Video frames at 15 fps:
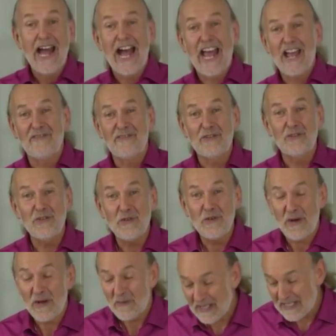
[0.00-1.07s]
I have two
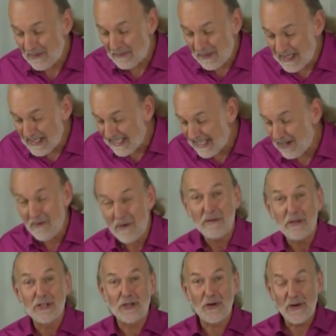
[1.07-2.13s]
great recipes that I will
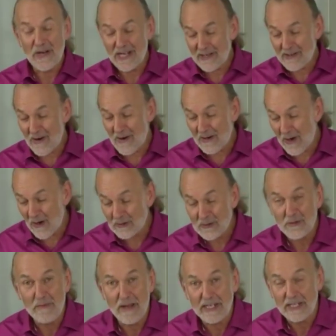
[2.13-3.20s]
be showing later on how
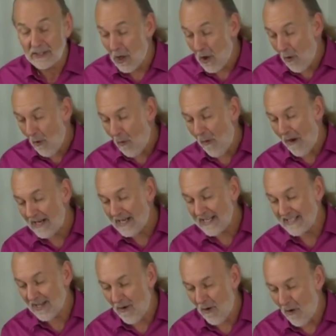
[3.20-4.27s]
to make it. One
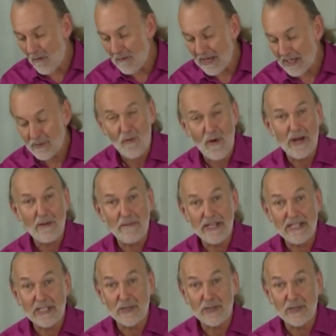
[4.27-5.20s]
is a homemade white bean